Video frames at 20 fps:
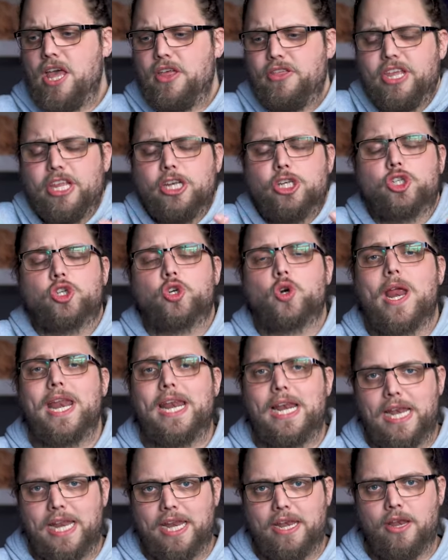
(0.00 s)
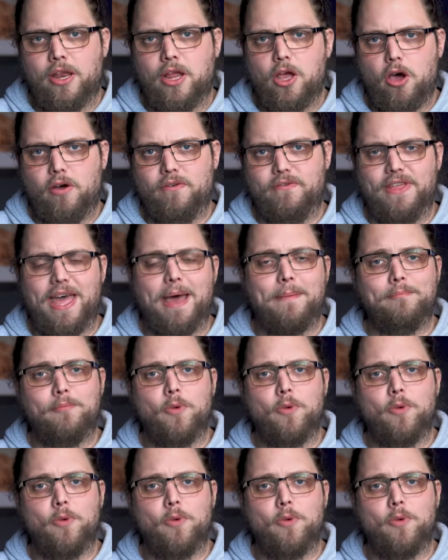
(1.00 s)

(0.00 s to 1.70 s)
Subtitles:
adrenaline of that